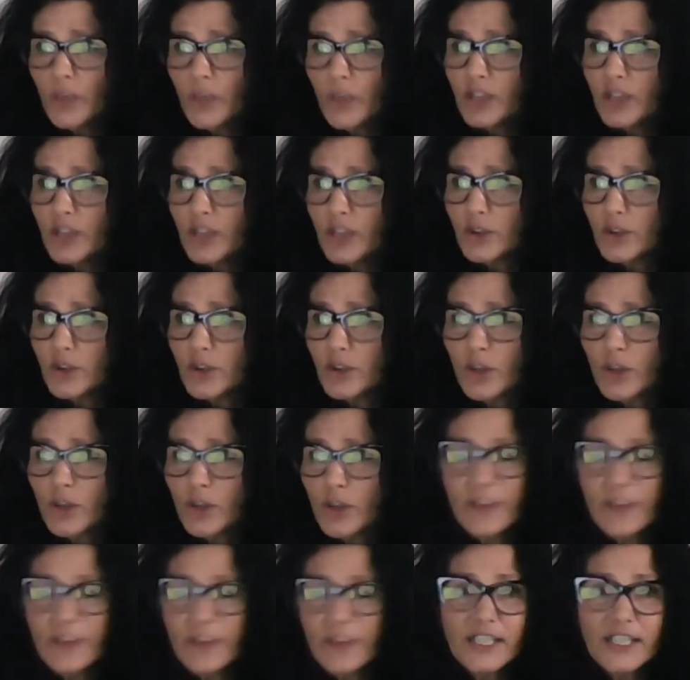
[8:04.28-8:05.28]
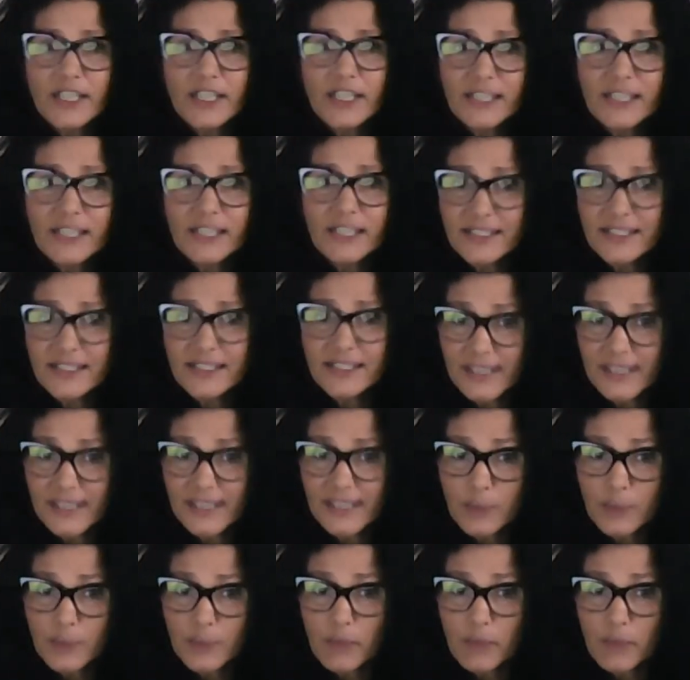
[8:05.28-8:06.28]
So showing that he led 6
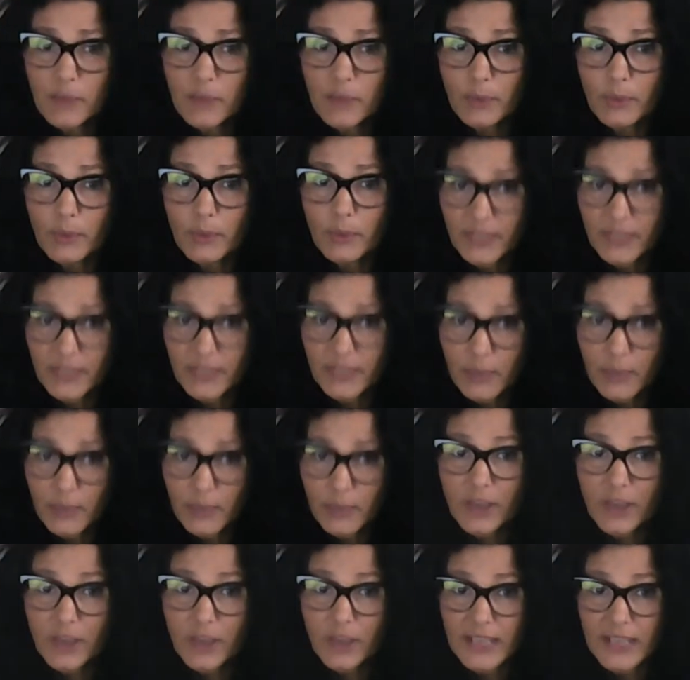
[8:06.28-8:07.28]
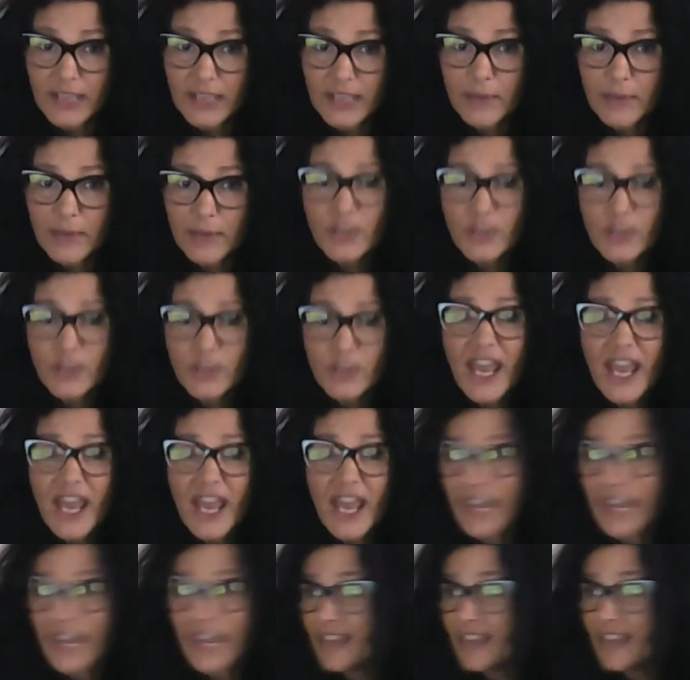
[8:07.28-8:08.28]
people, 6 part-timers,
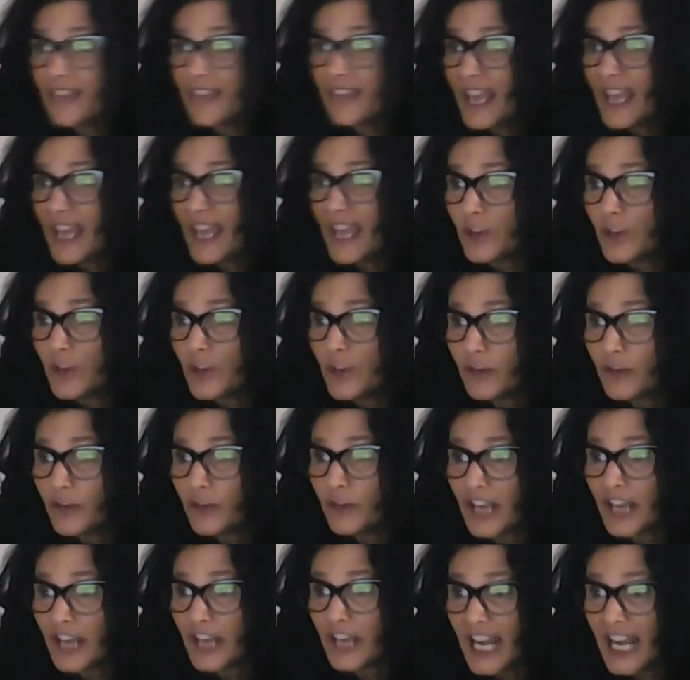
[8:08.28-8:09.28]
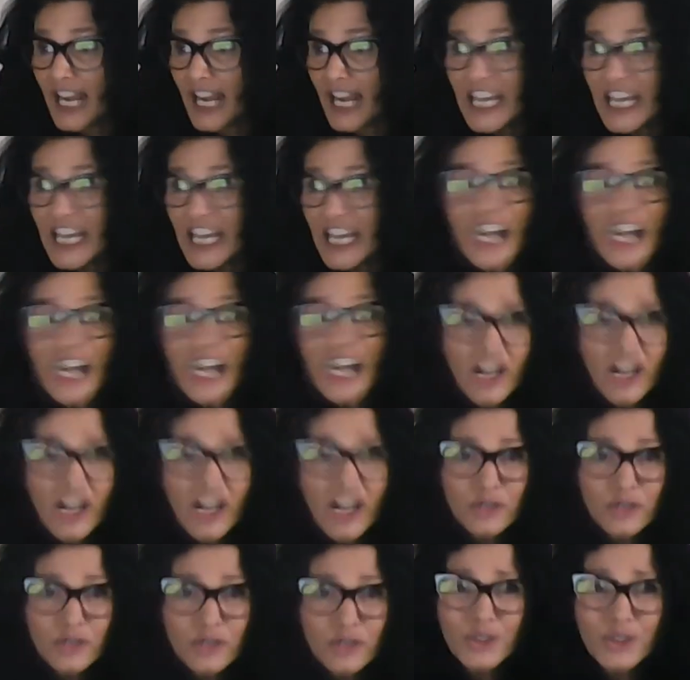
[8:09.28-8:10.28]
and they had over
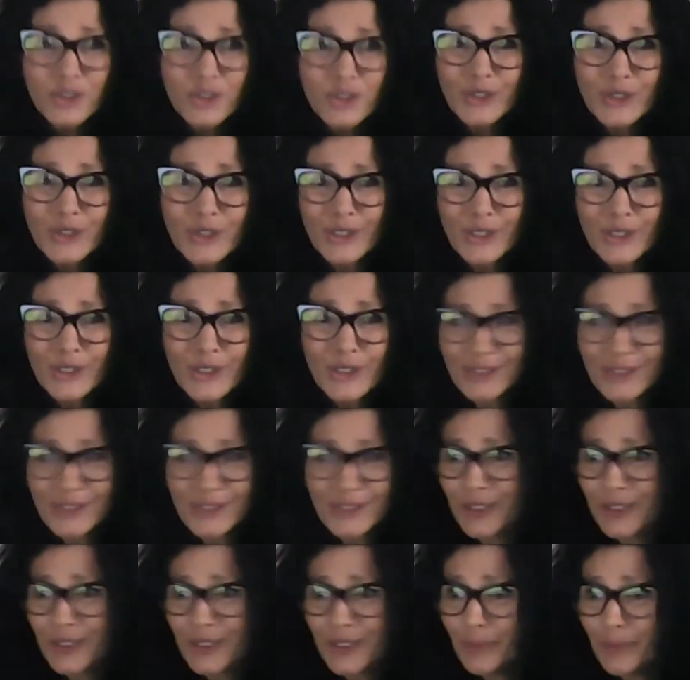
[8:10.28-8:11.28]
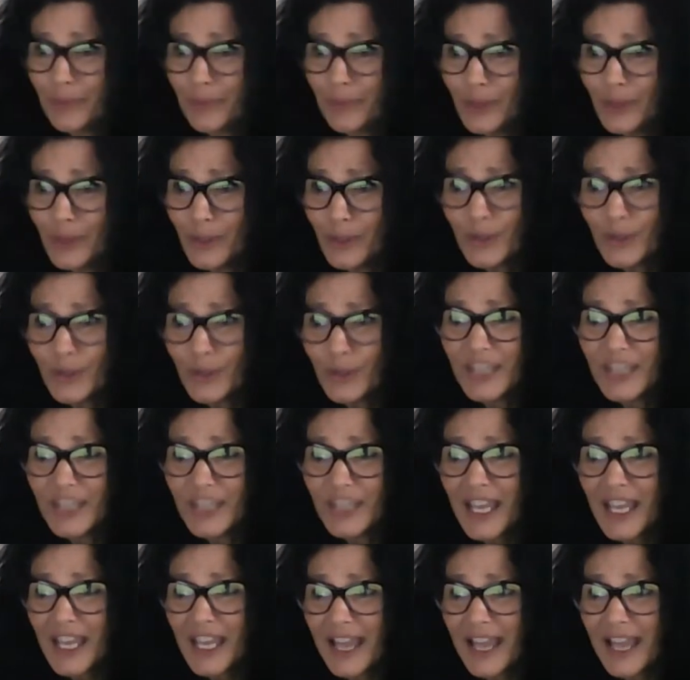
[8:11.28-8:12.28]
800 computers they
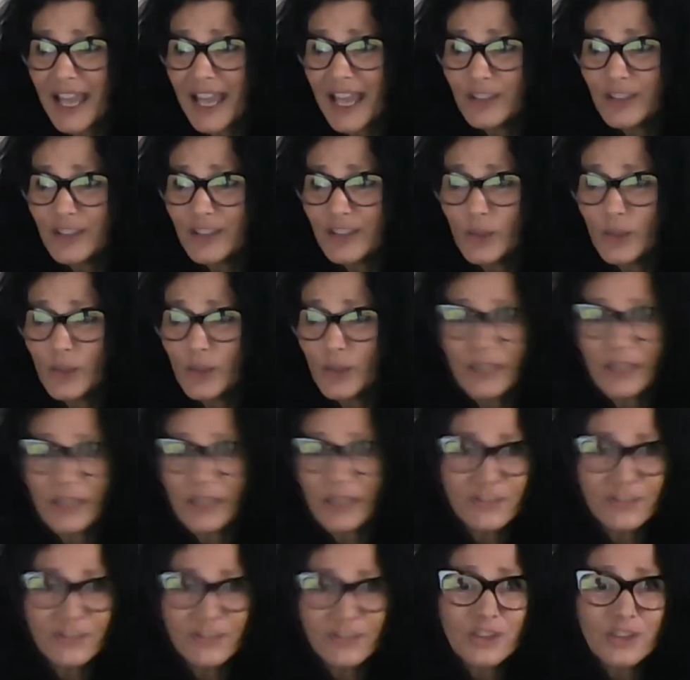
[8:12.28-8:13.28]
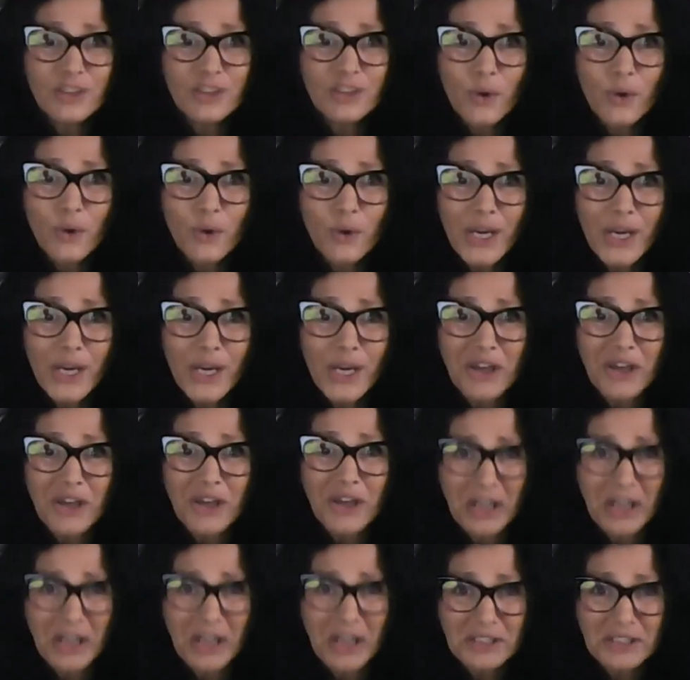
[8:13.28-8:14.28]
had to inventory on a
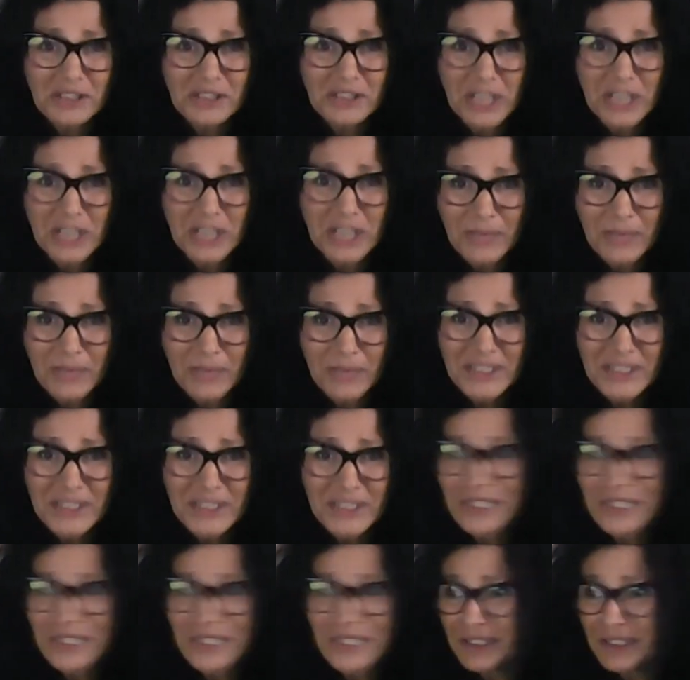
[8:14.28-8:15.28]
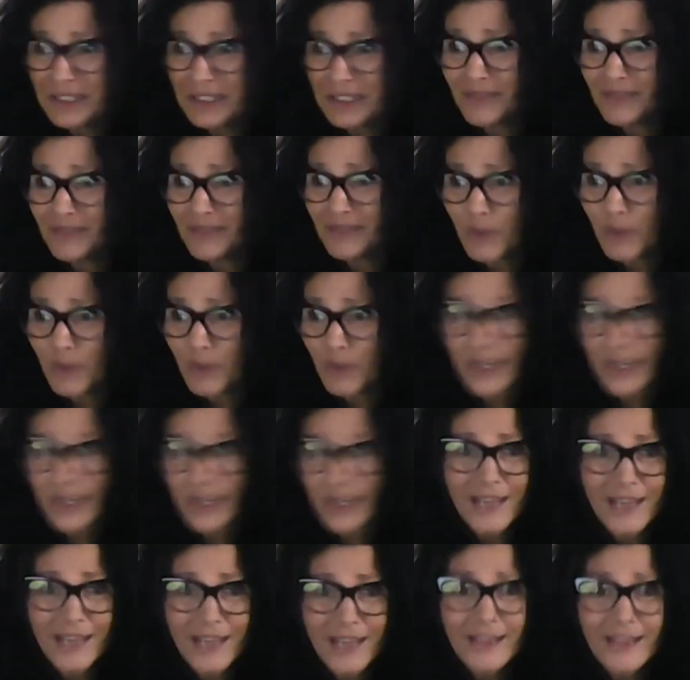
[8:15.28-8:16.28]
college campus, and they did it in 4
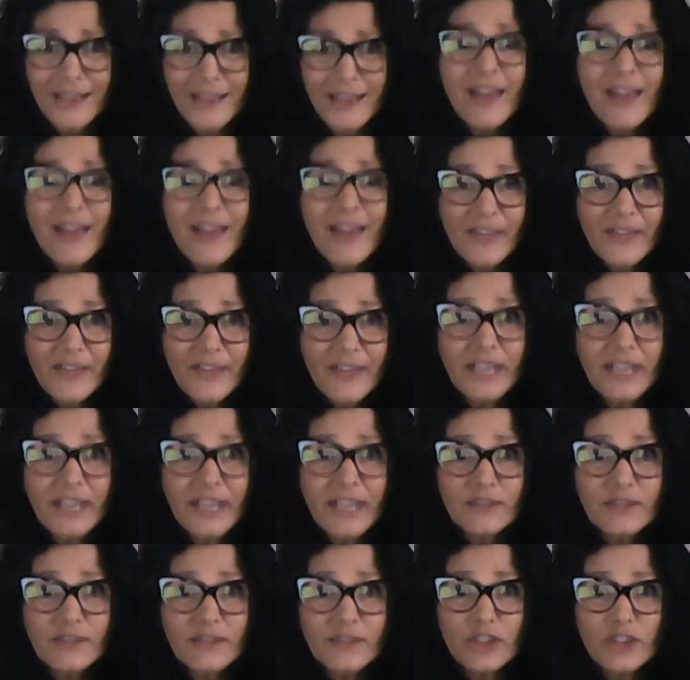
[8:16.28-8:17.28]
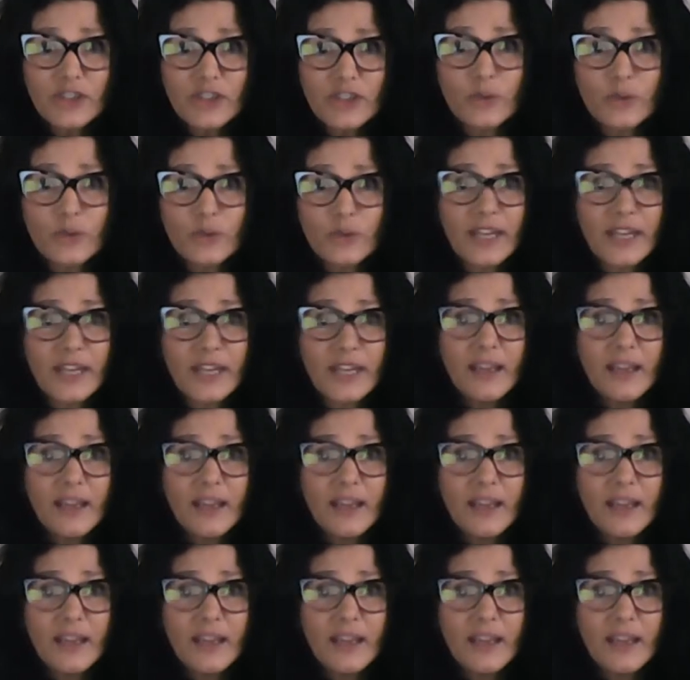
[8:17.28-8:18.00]
days. That gives a visual that